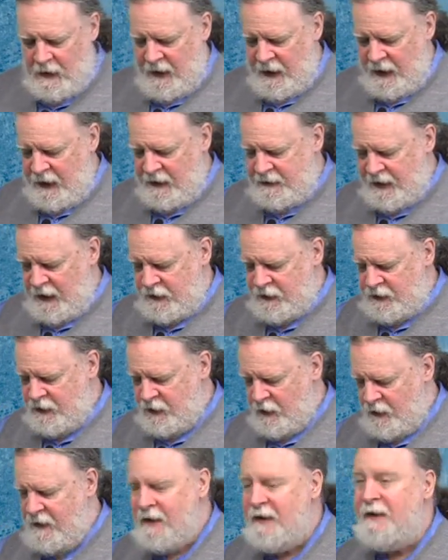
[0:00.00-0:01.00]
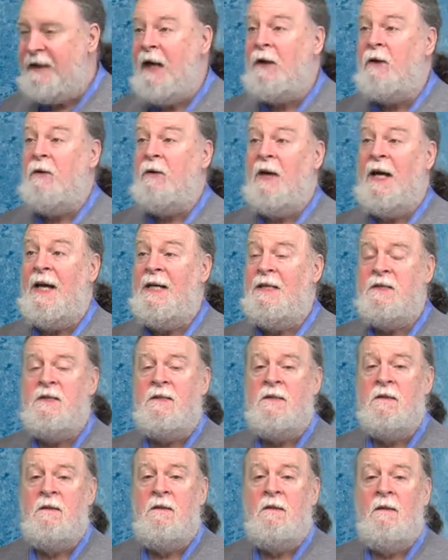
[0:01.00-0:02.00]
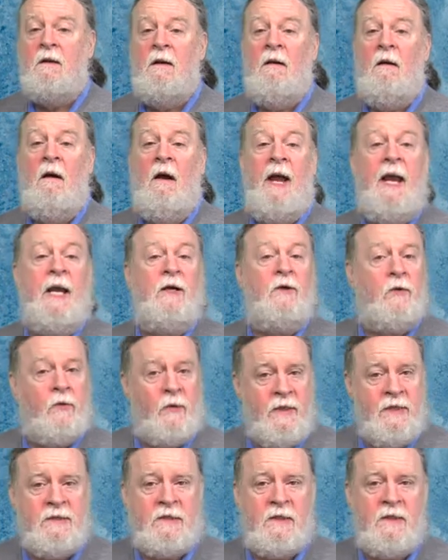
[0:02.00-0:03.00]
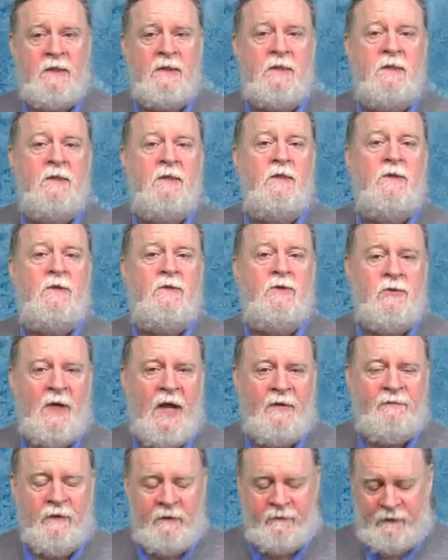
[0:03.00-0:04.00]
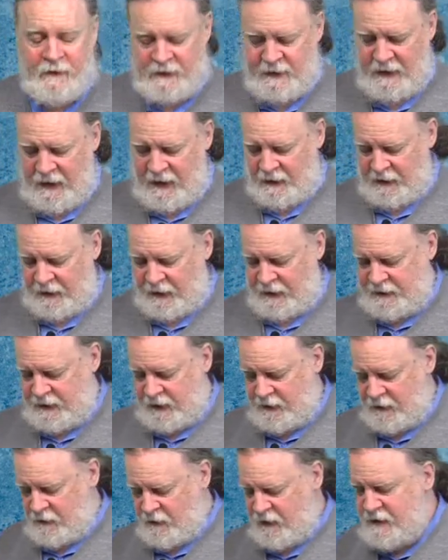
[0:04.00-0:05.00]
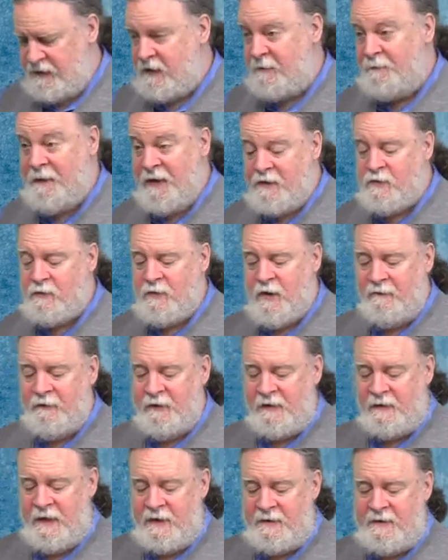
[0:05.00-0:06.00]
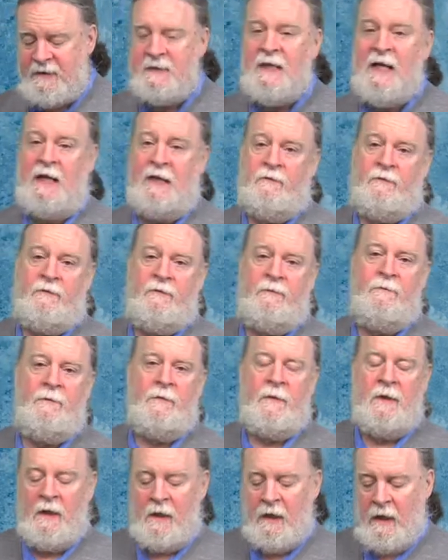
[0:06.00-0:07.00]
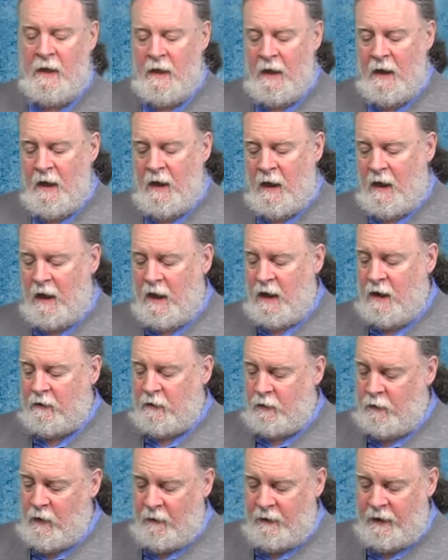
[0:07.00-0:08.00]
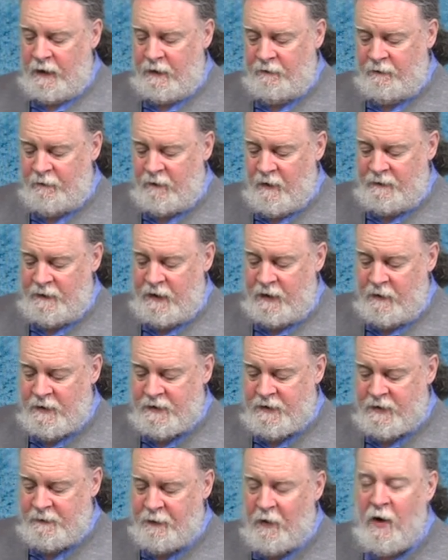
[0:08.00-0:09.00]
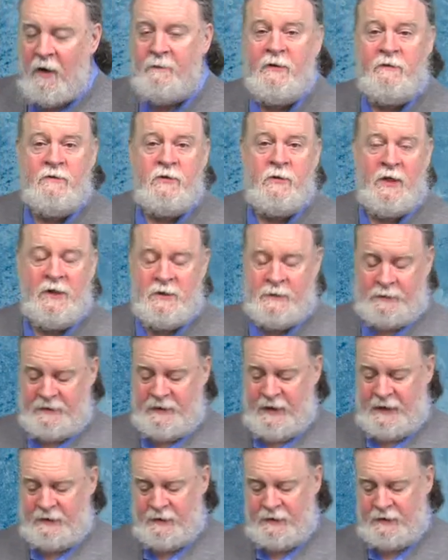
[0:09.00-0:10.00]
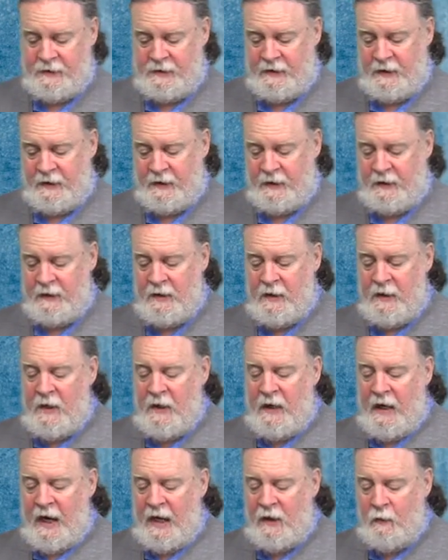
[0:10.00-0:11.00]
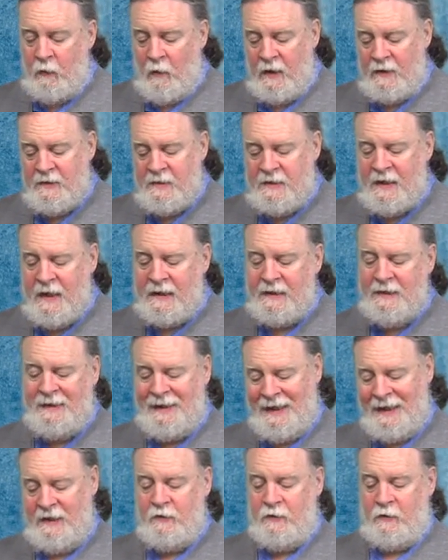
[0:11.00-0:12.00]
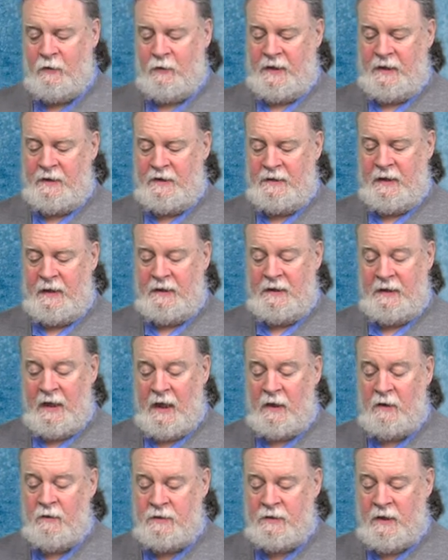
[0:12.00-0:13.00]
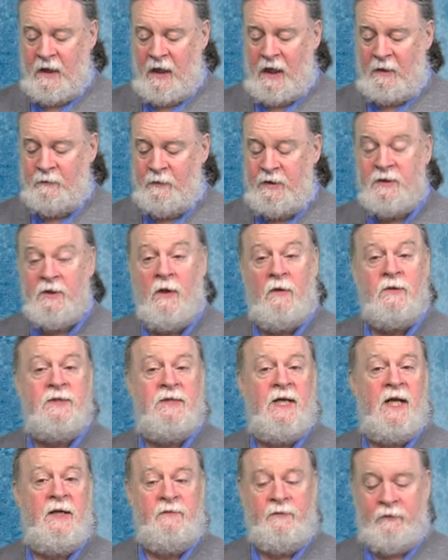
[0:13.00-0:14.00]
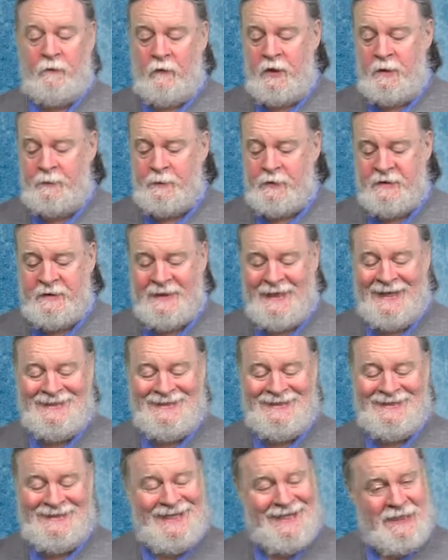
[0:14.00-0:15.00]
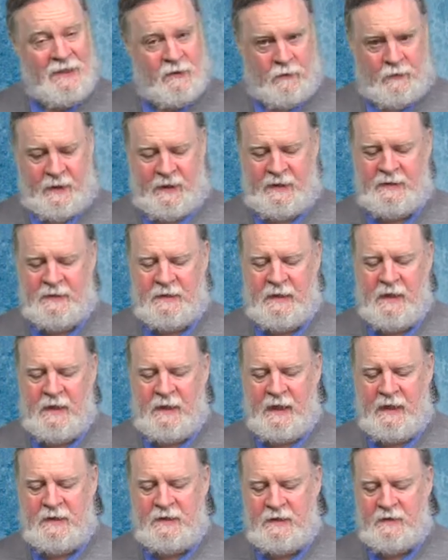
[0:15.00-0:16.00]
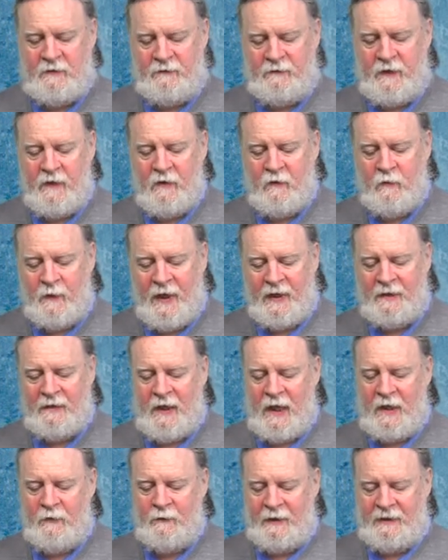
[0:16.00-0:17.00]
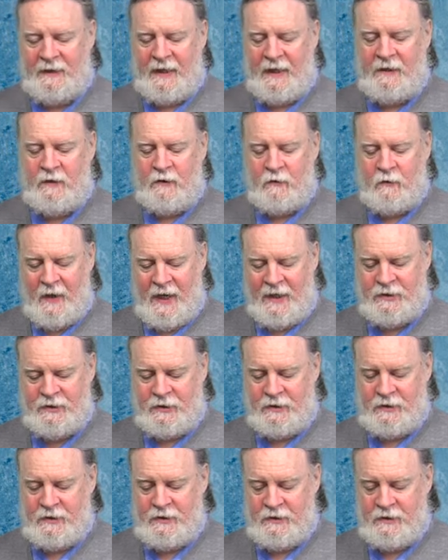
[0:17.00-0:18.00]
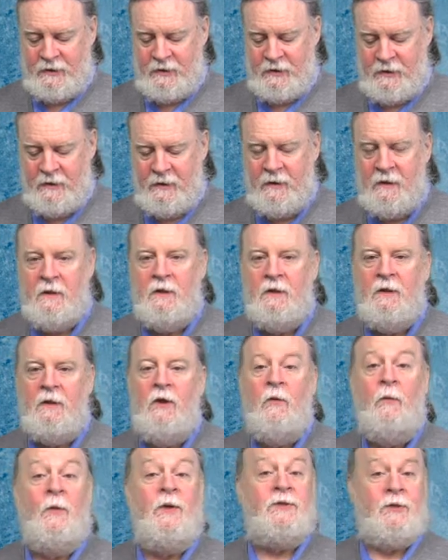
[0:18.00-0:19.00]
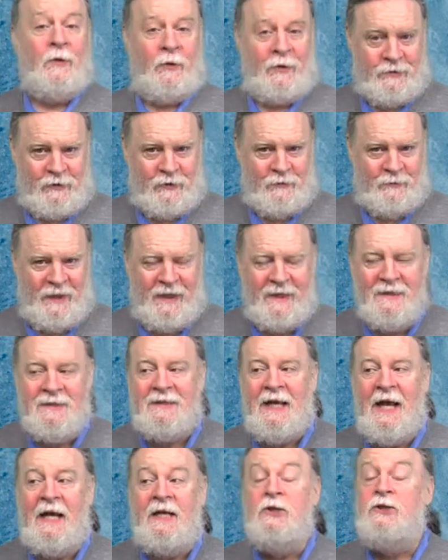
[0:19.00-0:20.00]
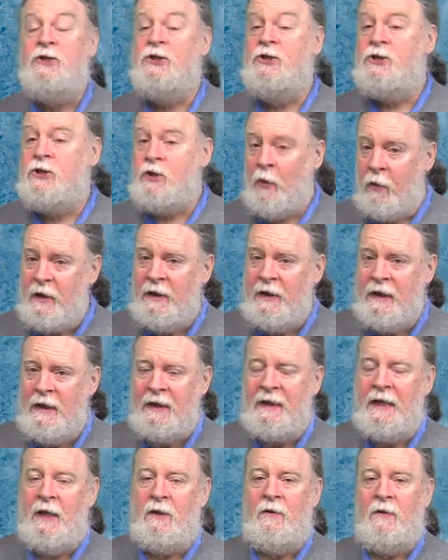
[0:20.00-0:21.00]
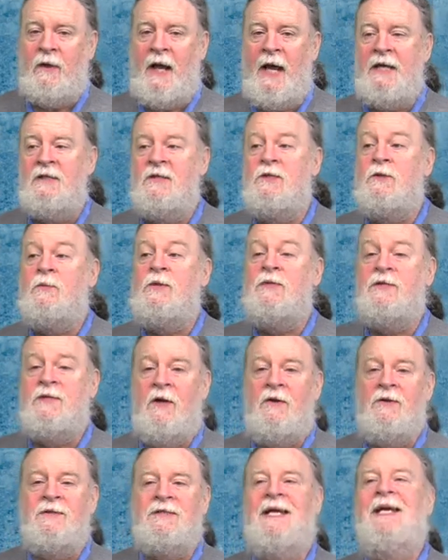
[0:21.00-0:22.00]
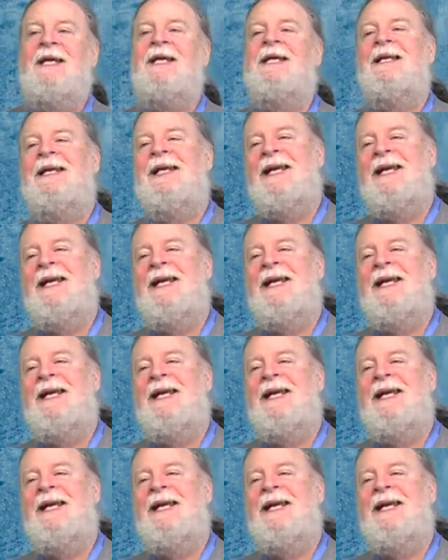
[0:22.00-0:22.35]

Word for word: is that shirt and yellow lights increases traffic fatalities. It increases, it makes traffic less safe. Uh, quoting from the U.S. Department of Transportation study, a one second increase in yellow time results in a 40% decrease in severe red light related crashes, which also means then shortening yellow lights results in an